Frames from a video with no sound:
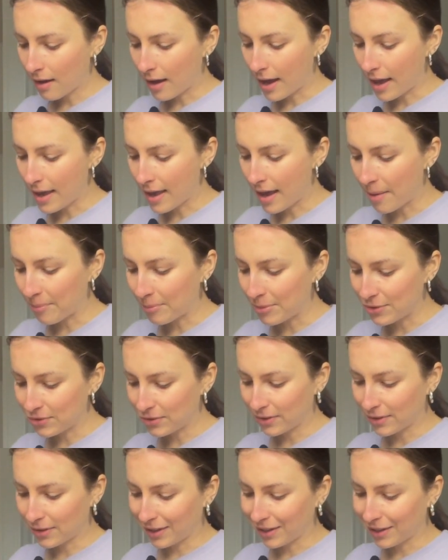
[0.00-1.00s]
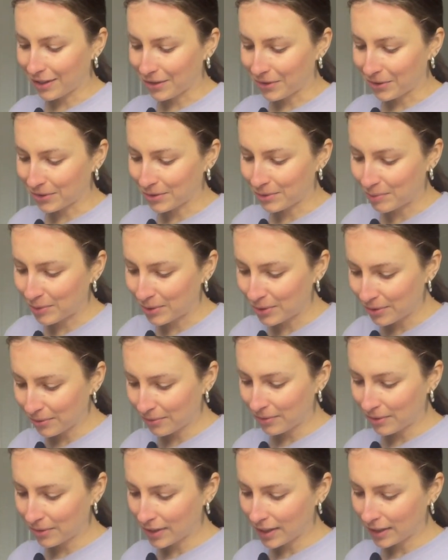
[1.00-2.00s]
I happen to think it looks
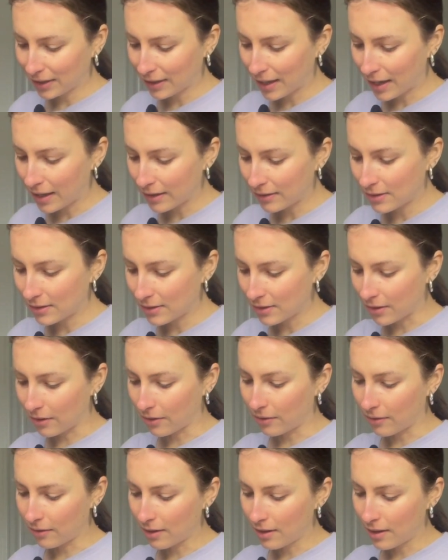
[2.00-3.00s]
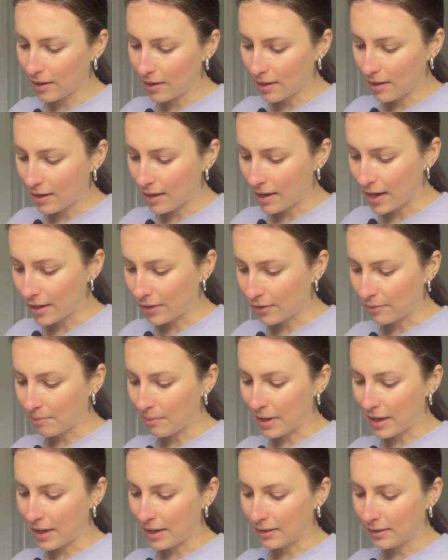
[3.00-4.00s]
beautiful like that, so I don't
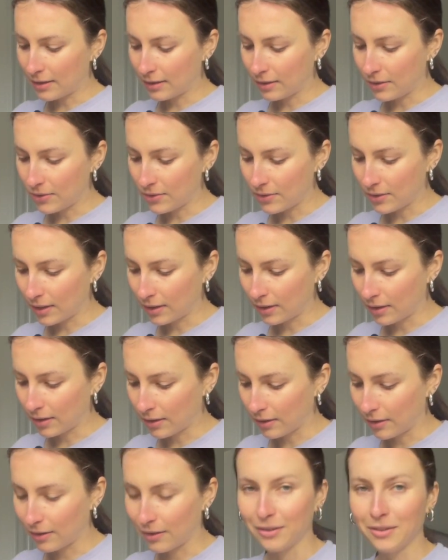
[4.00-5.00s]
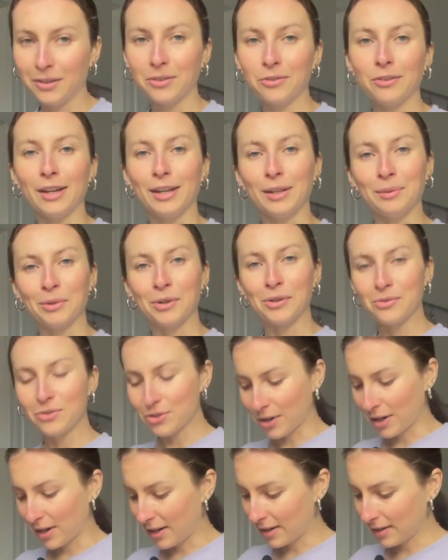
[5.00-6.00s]
mind using the rainbow
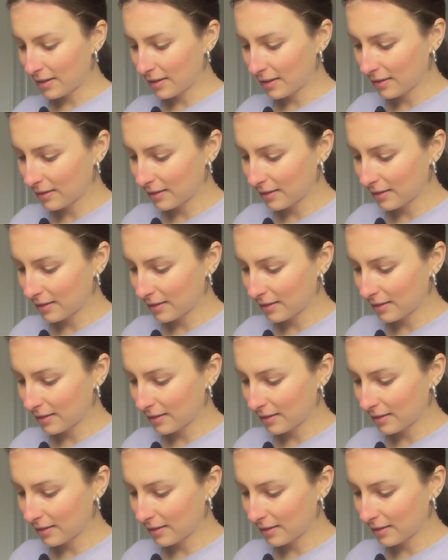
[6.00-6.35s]
chard.